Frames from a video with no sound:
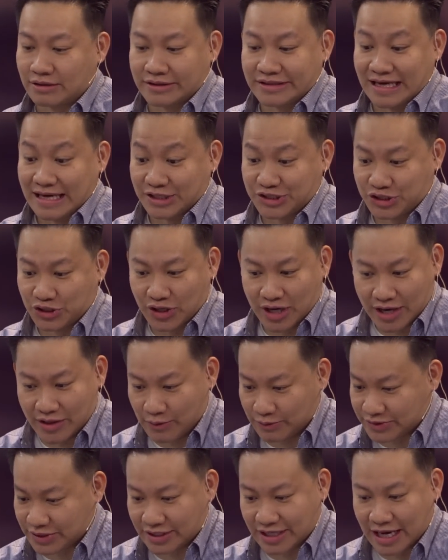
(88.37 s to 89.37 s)
Yesterday
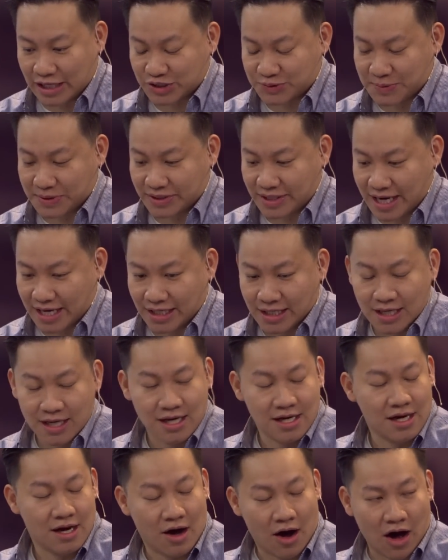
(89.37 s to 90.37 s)
there was an announcement that
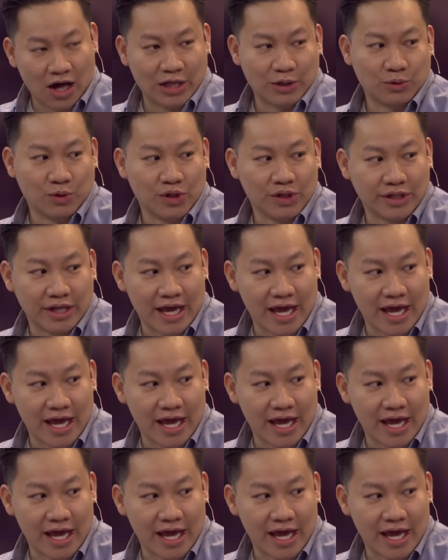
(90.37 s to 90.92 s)
Hollywood